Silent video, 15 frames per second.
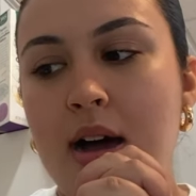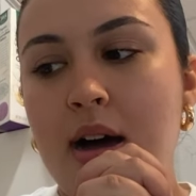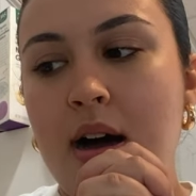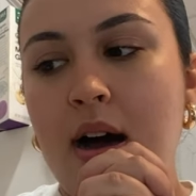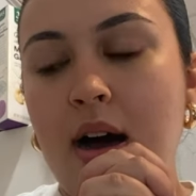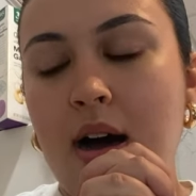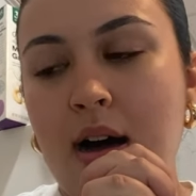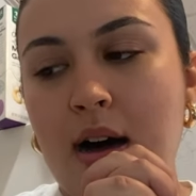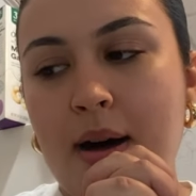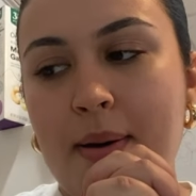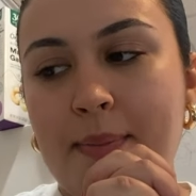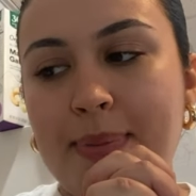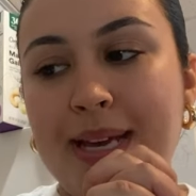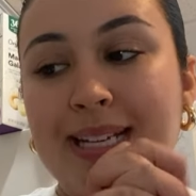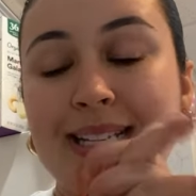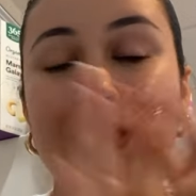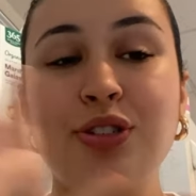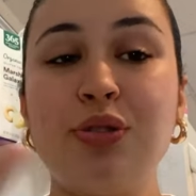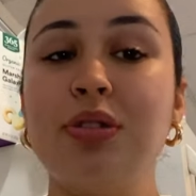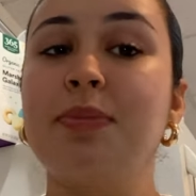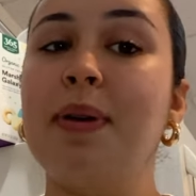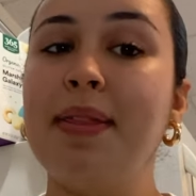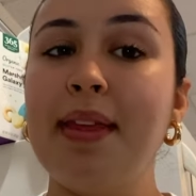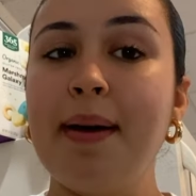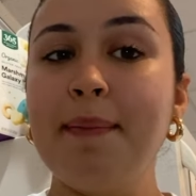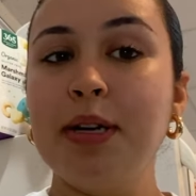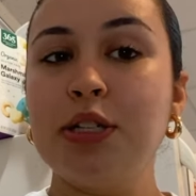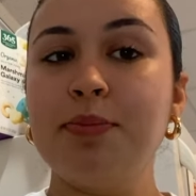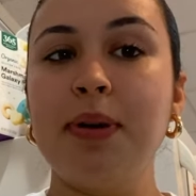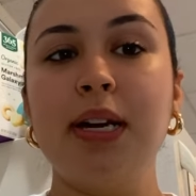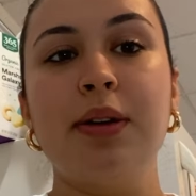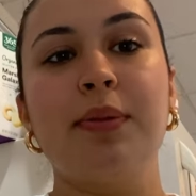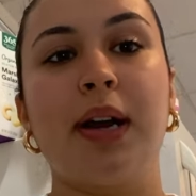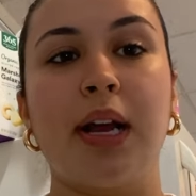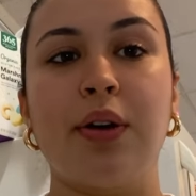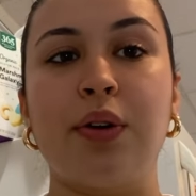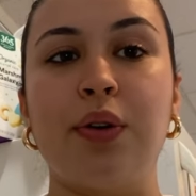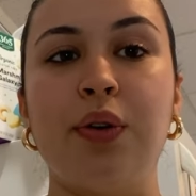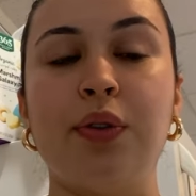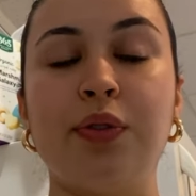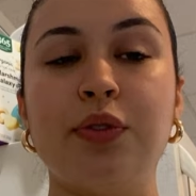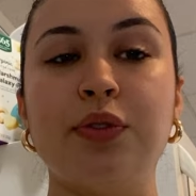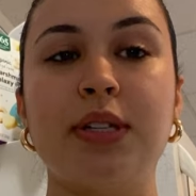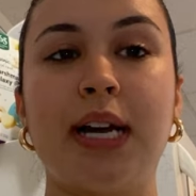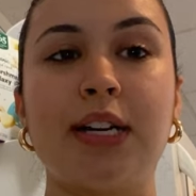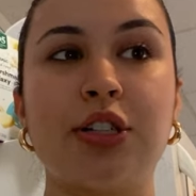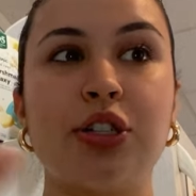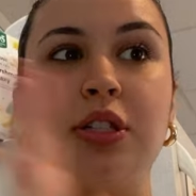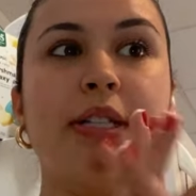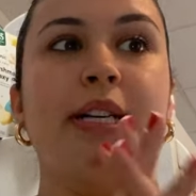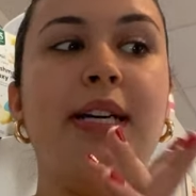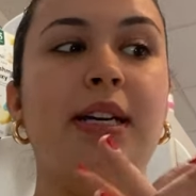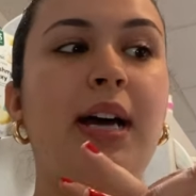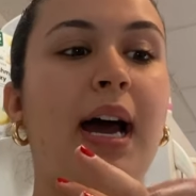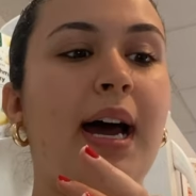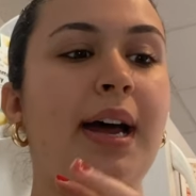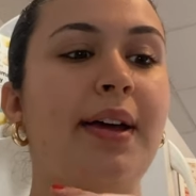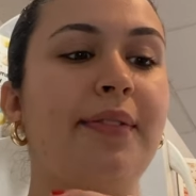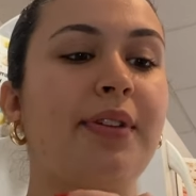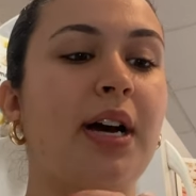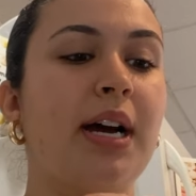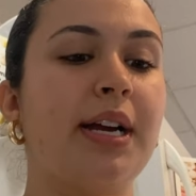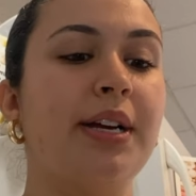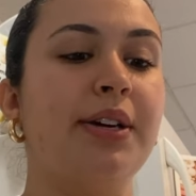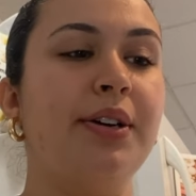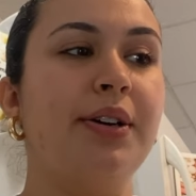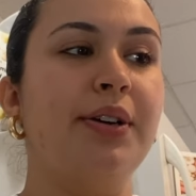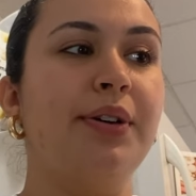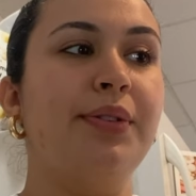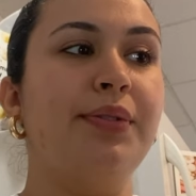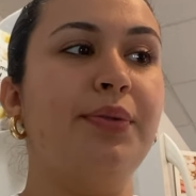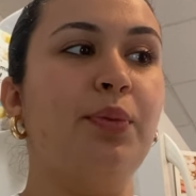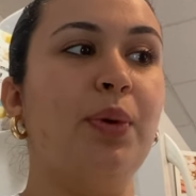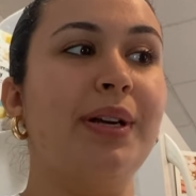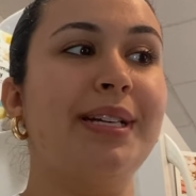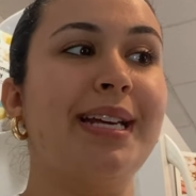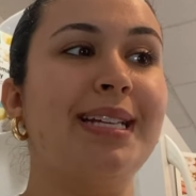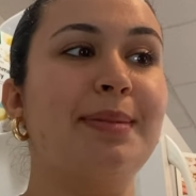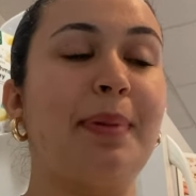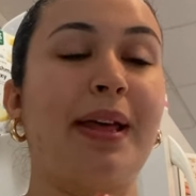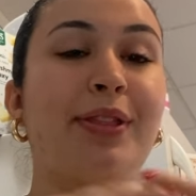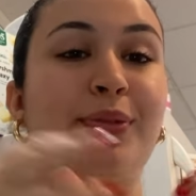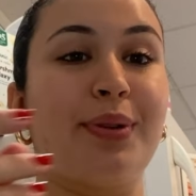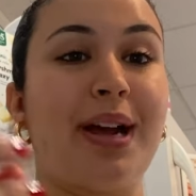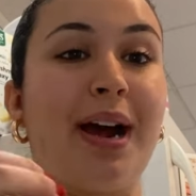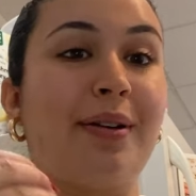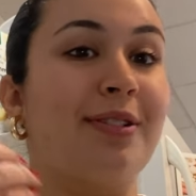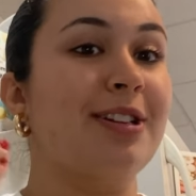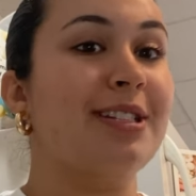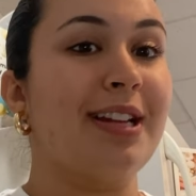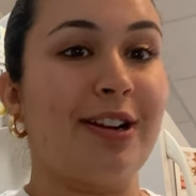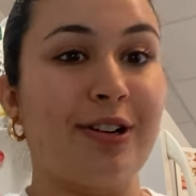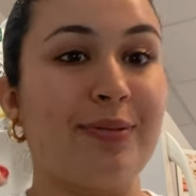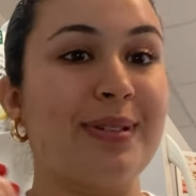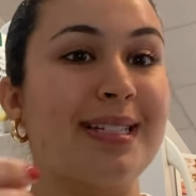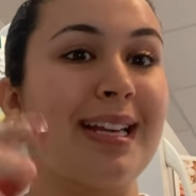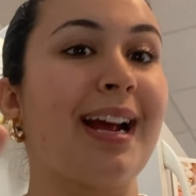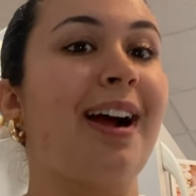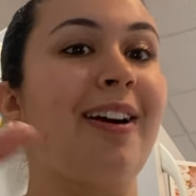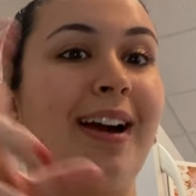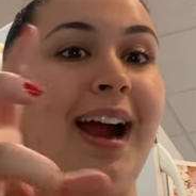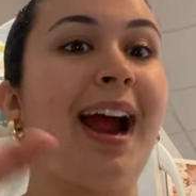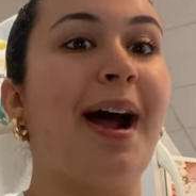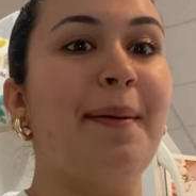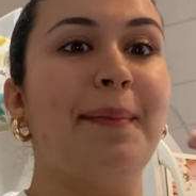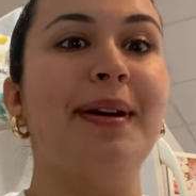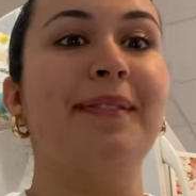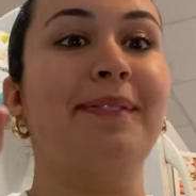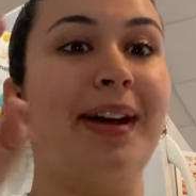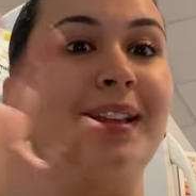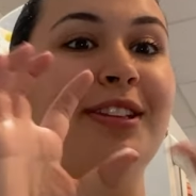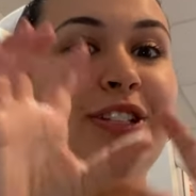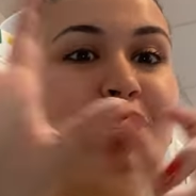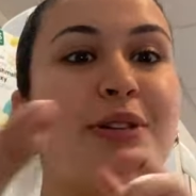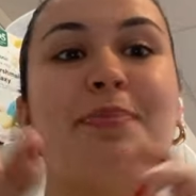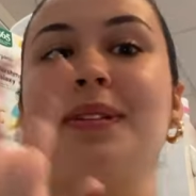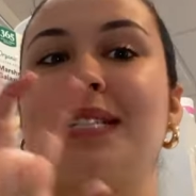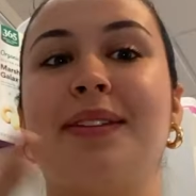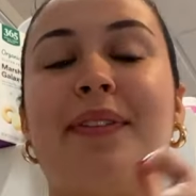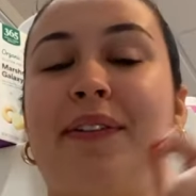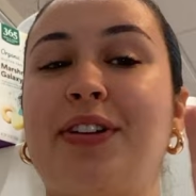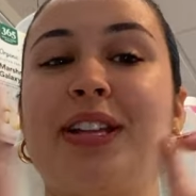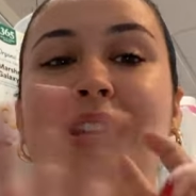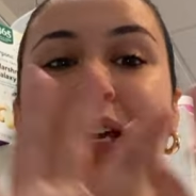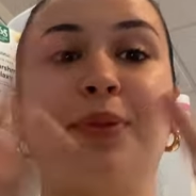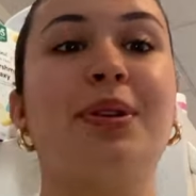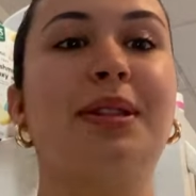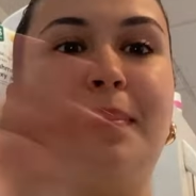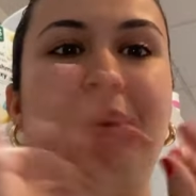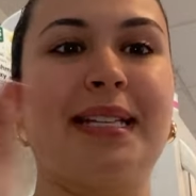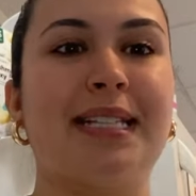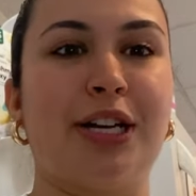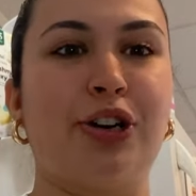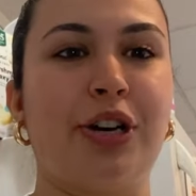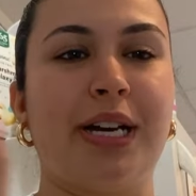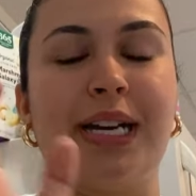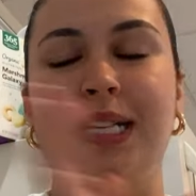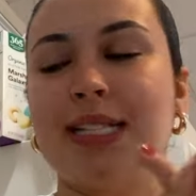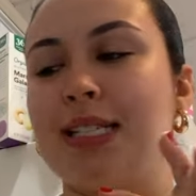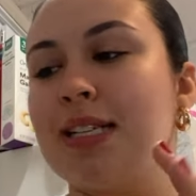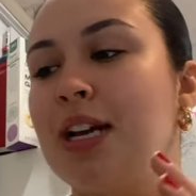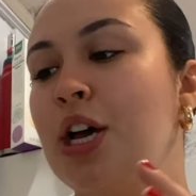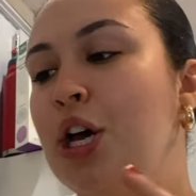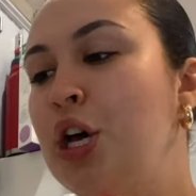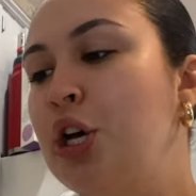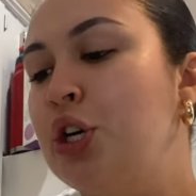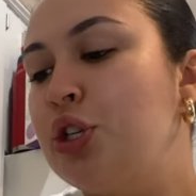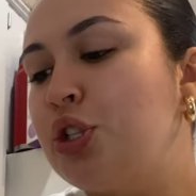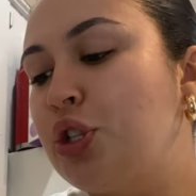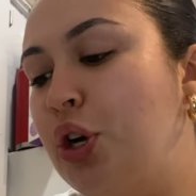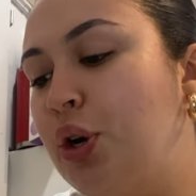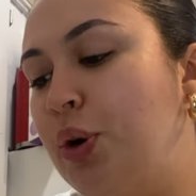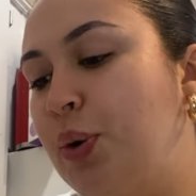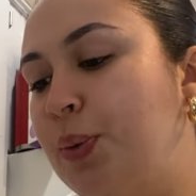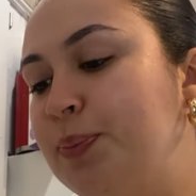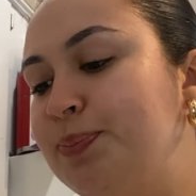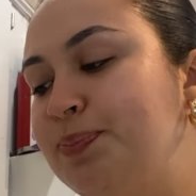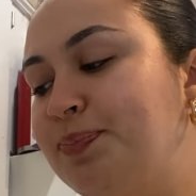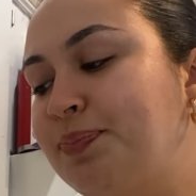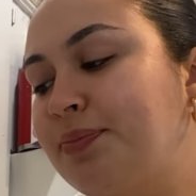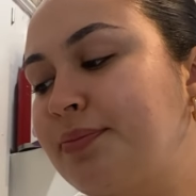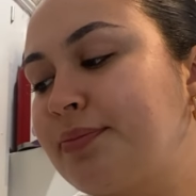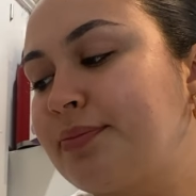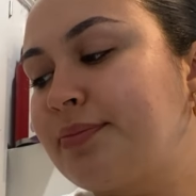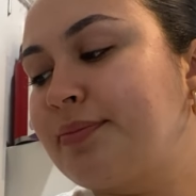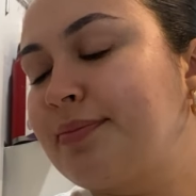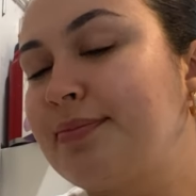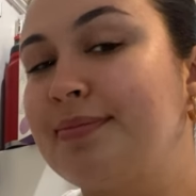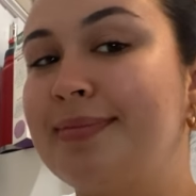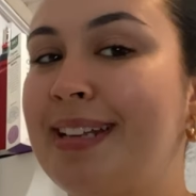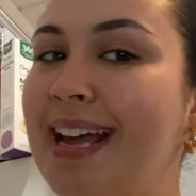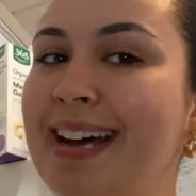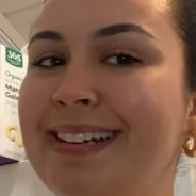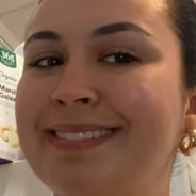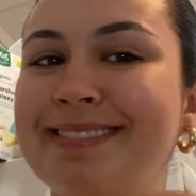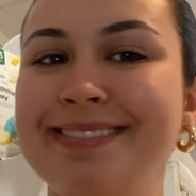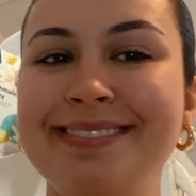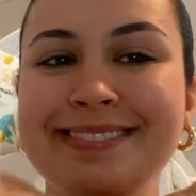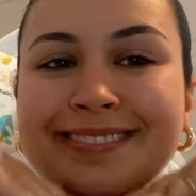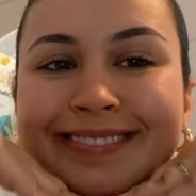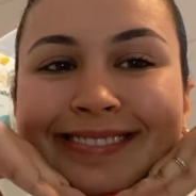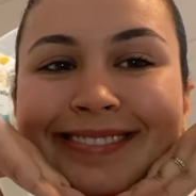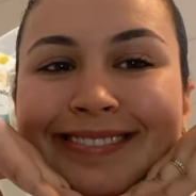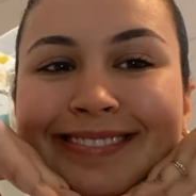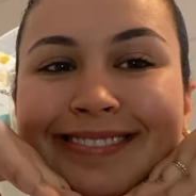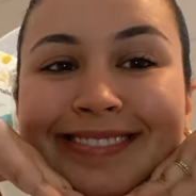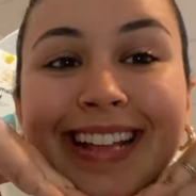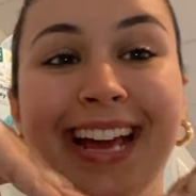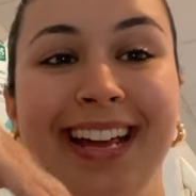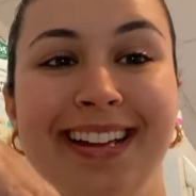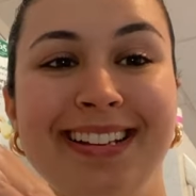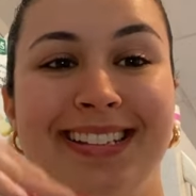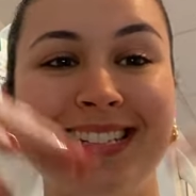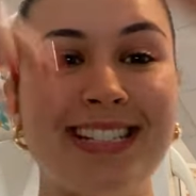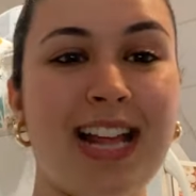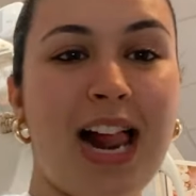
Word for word: Because I don't spend that much money when I go to Whole Foods, actually. I've kind of one day spent 3 hours there and was like, all right, I'm going to find the cheapest of everything with the best ingredients. So, yeah. Thanks.